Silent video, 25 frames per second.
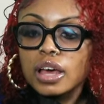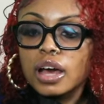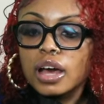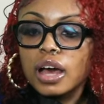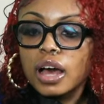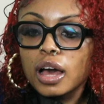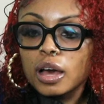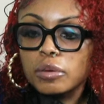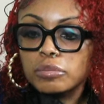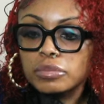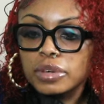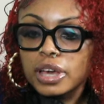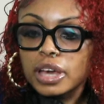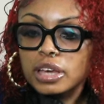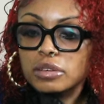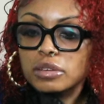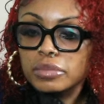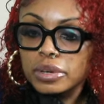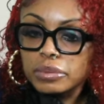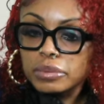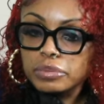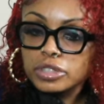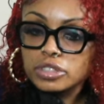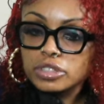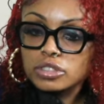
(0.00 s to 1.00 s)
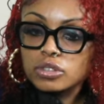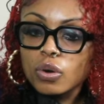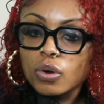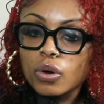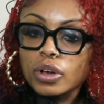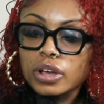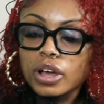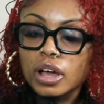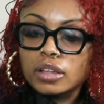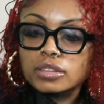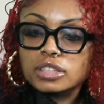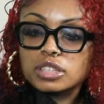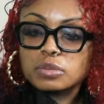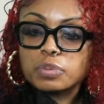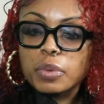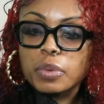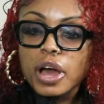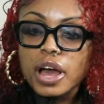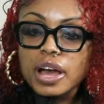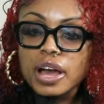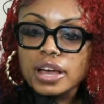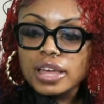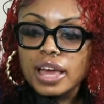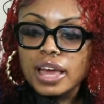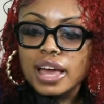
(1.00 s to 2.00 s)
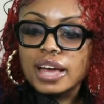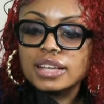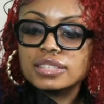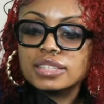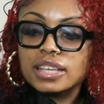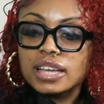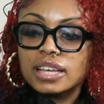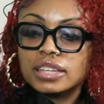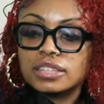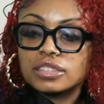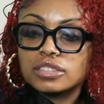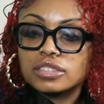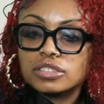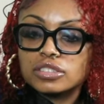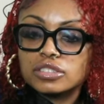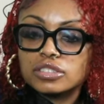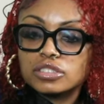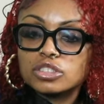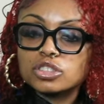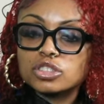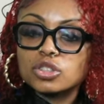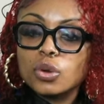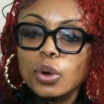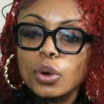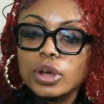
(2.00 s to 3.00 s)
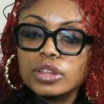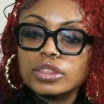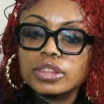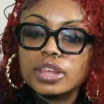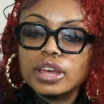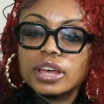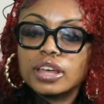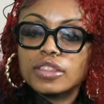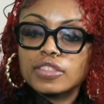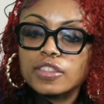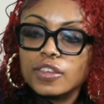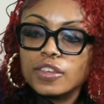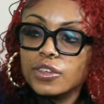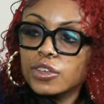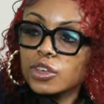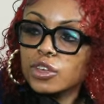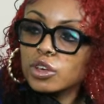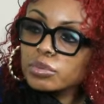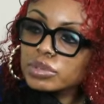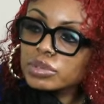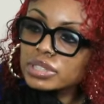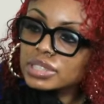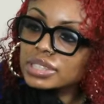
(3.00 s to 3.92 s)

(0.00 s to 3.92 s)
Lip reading: gang members going on these podcasts and showing the human